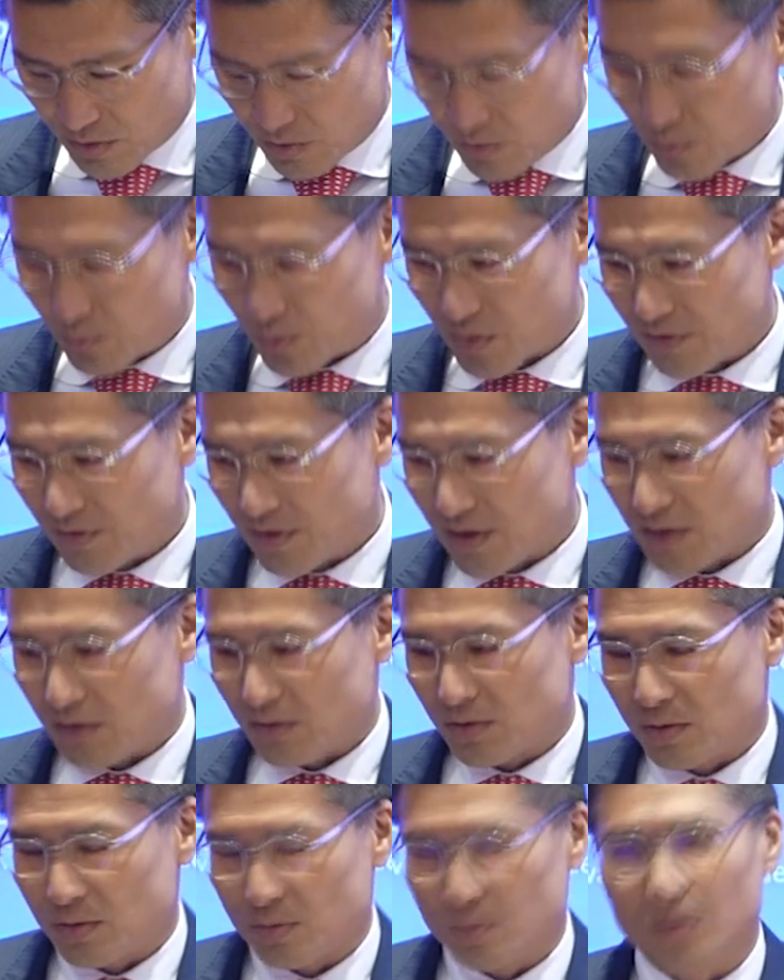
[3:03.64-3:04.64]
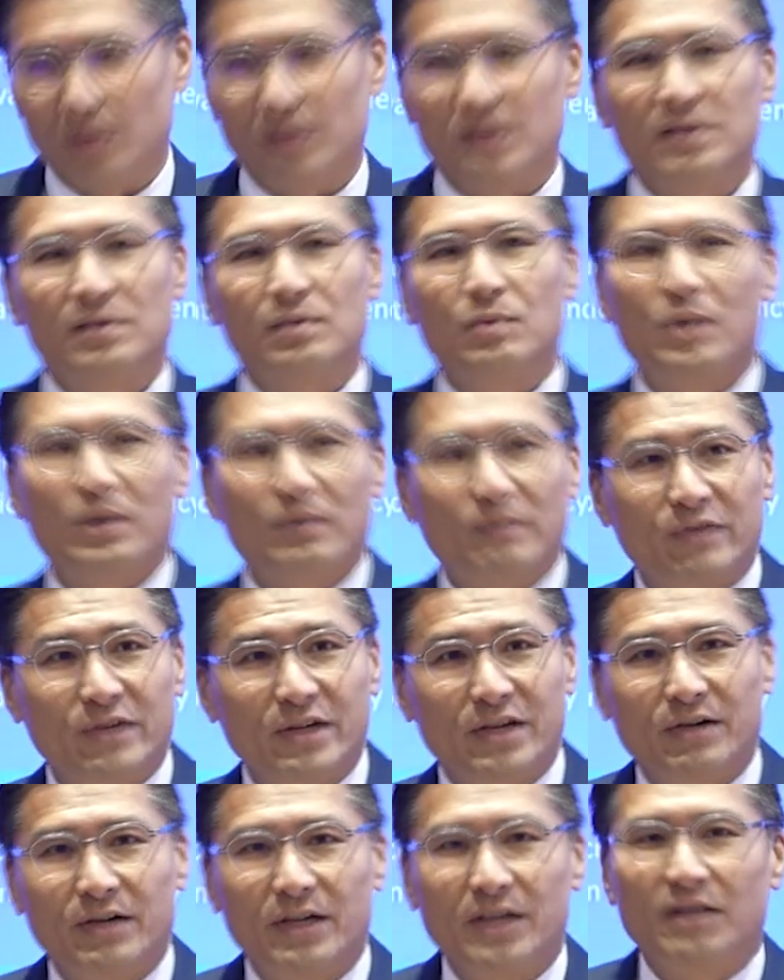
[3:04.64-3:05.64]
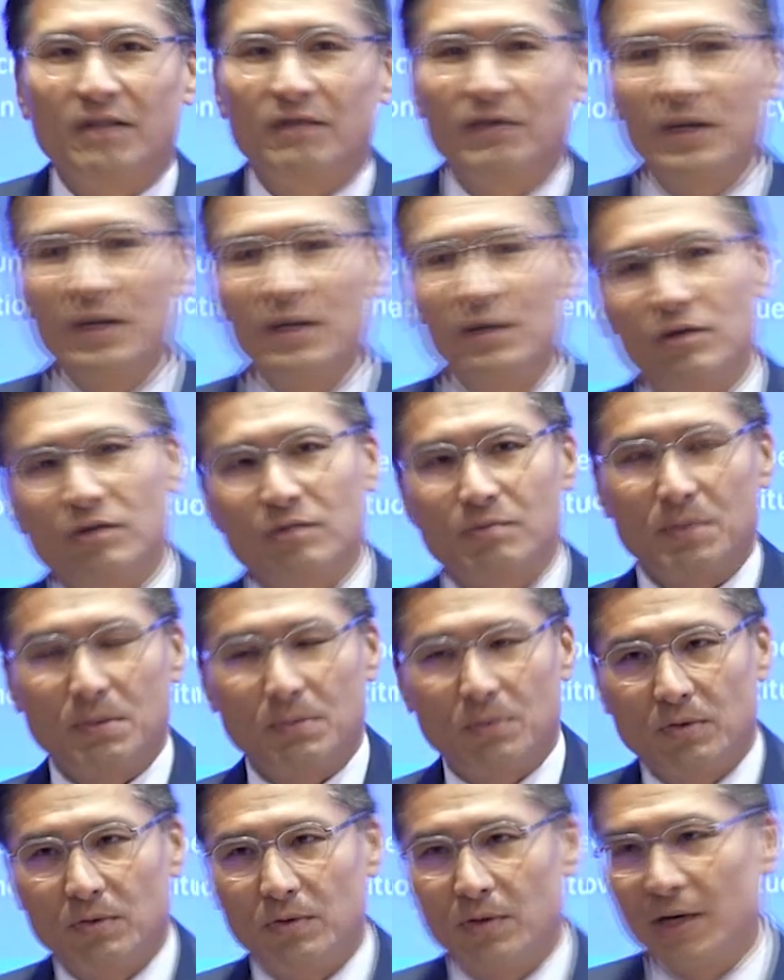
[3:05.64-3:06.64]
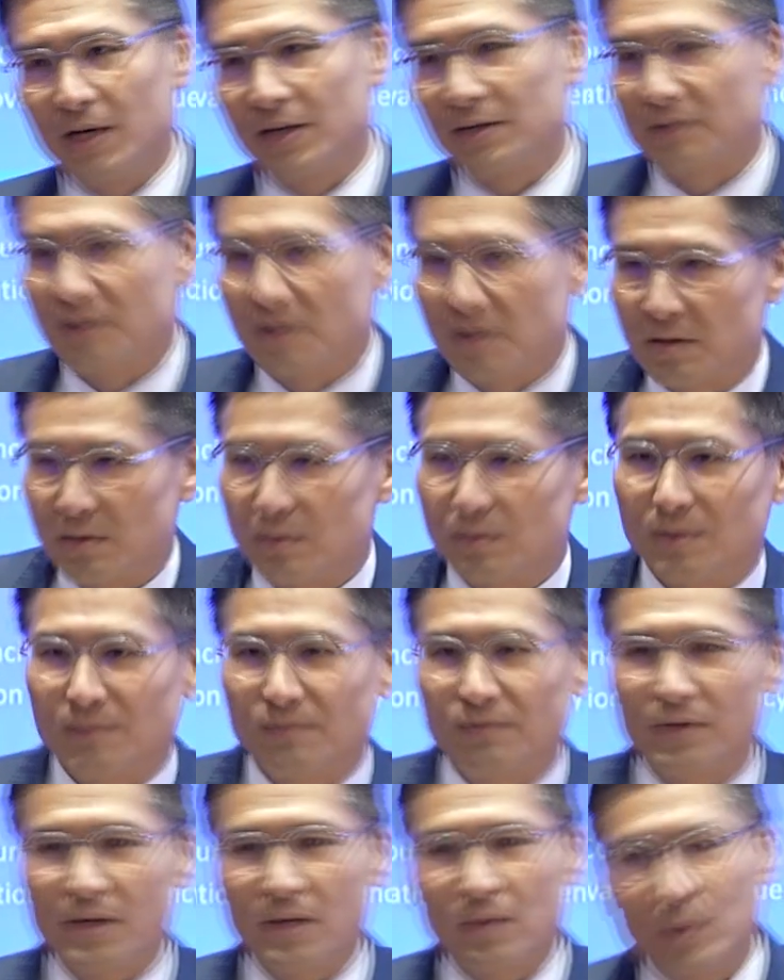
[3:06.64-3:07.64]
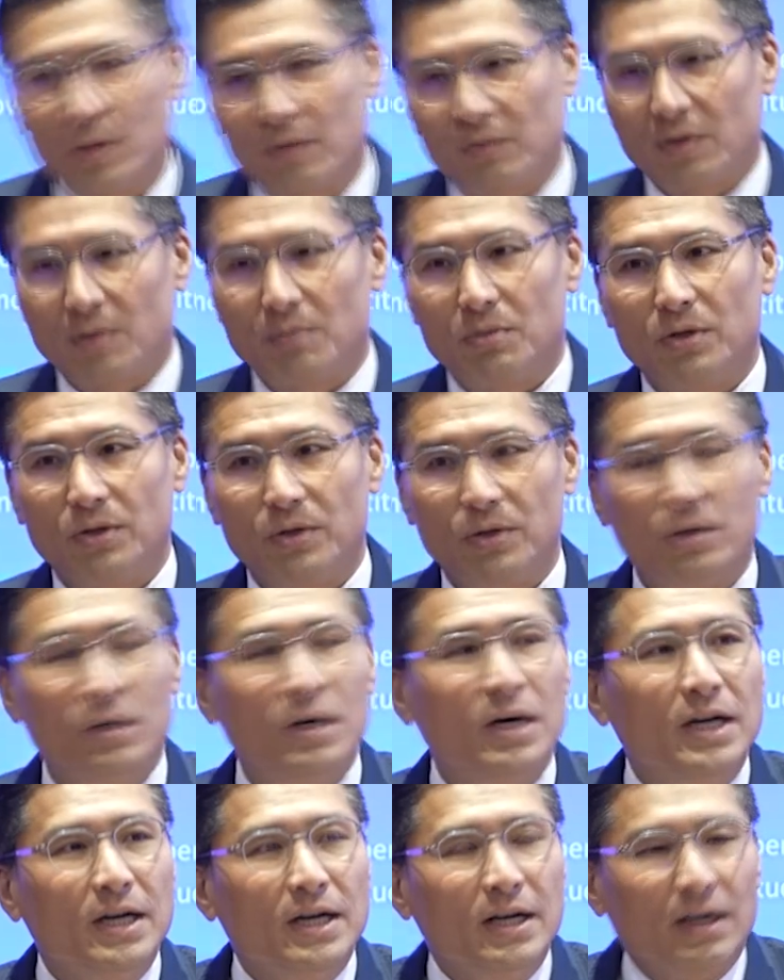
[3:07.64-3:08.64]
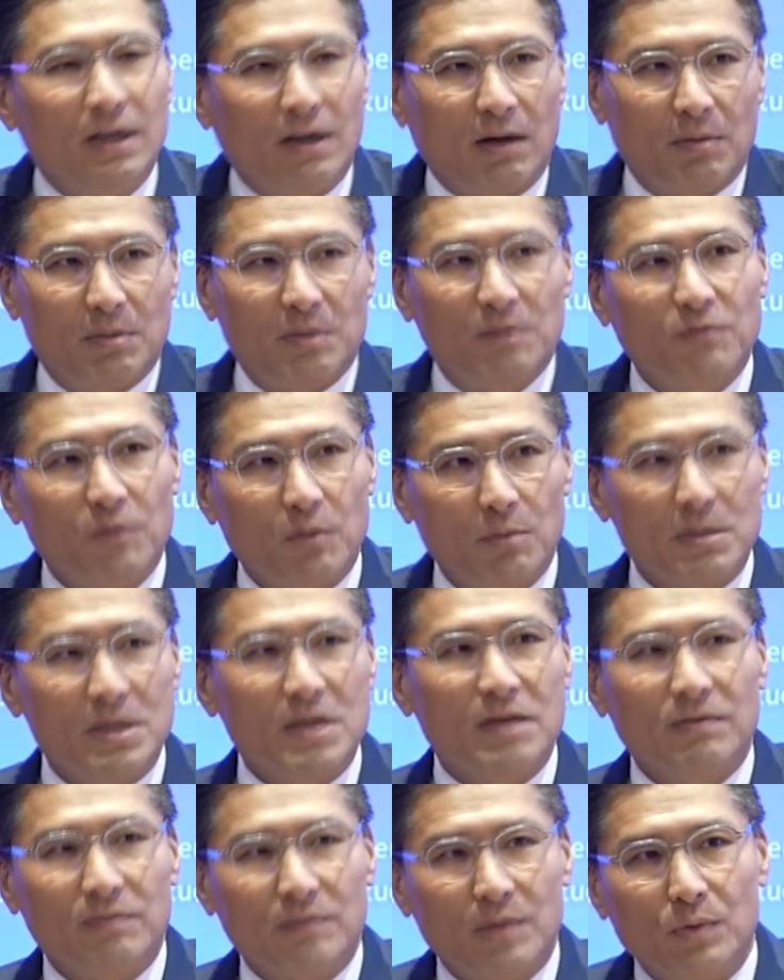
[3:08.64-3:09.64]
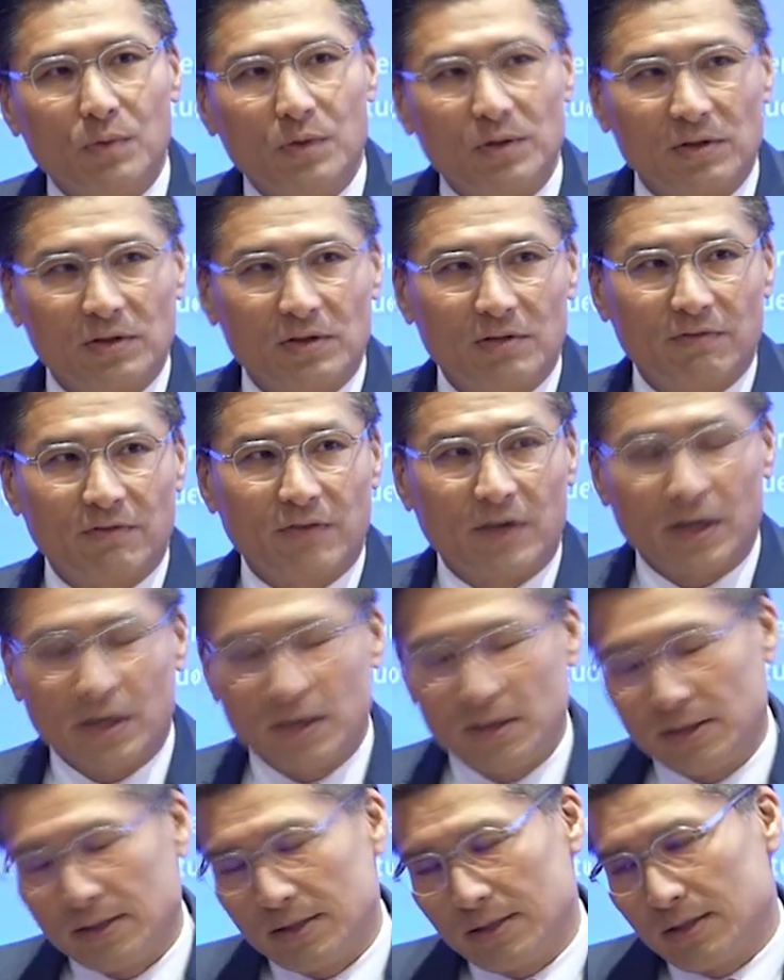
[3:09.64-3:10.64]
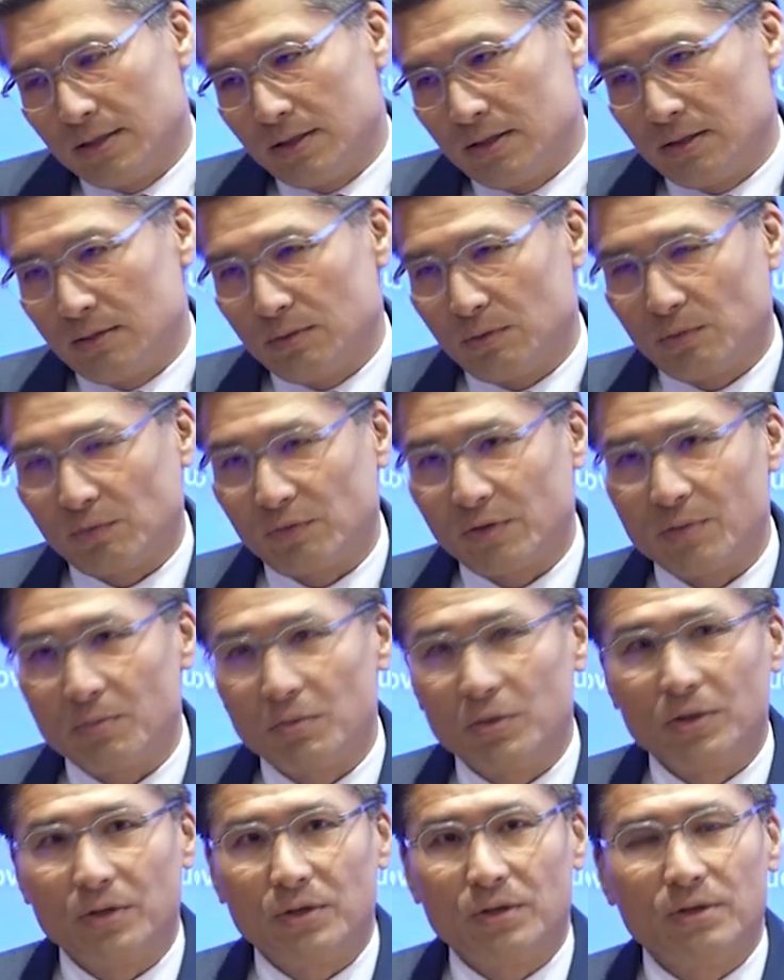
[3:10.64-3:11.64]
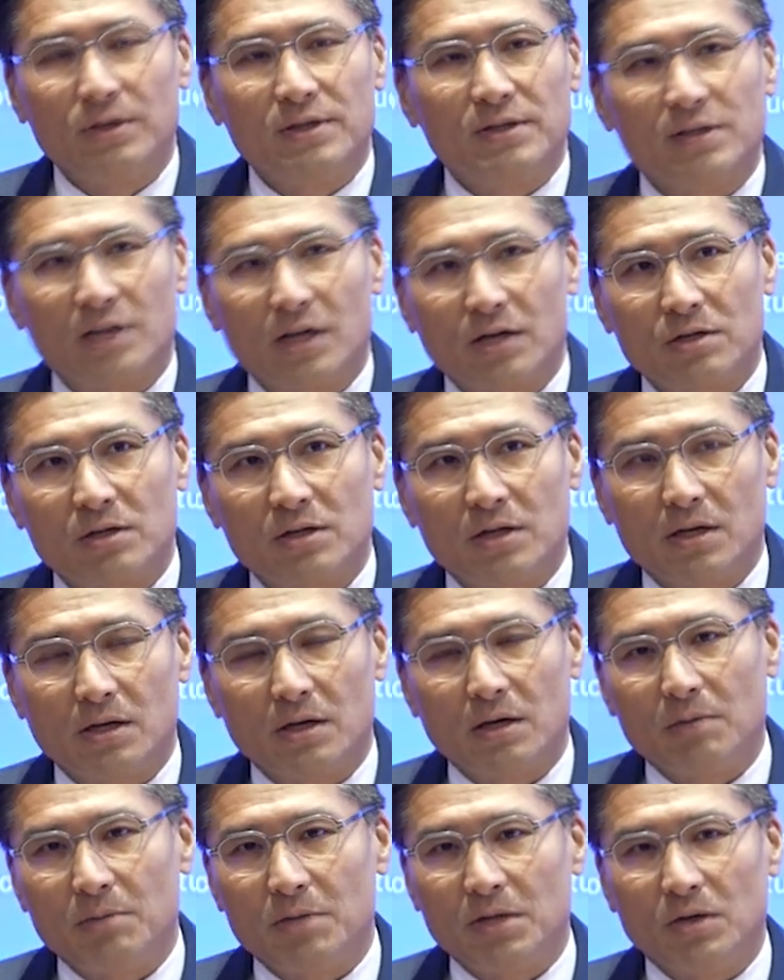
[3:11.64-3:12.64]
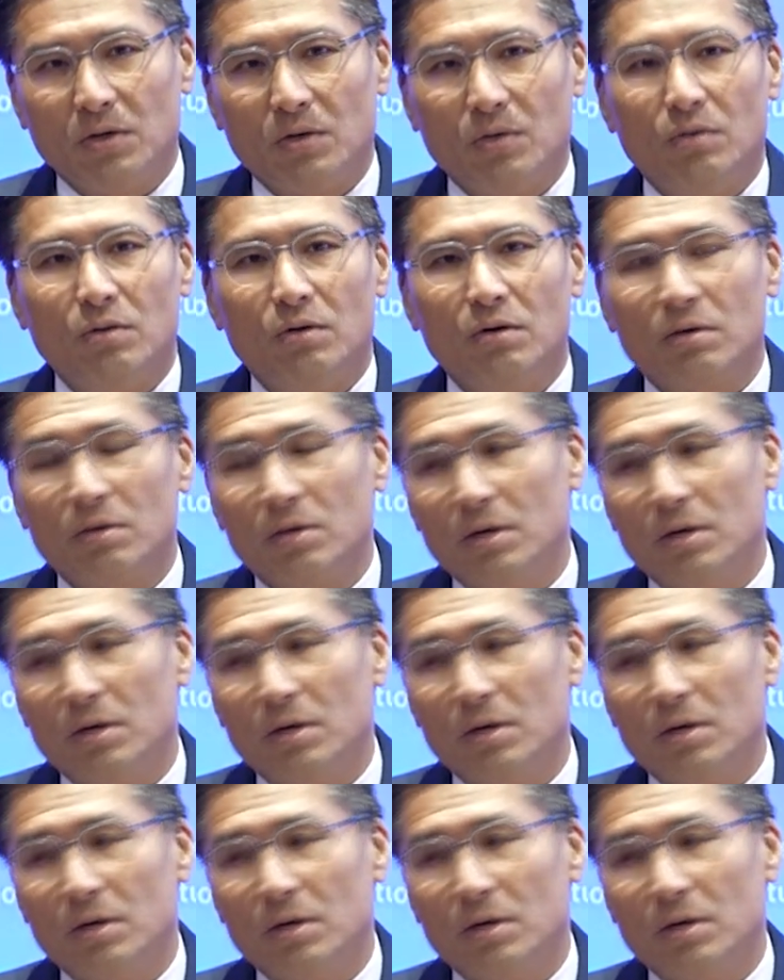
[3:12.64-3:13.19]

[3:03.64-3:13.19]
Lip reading: briefly into what is Web3, right? I think a lot of people were asking Web3 and Web 3.0. I mean, for me, if I want to define Web 3.0 is actually, I mean, all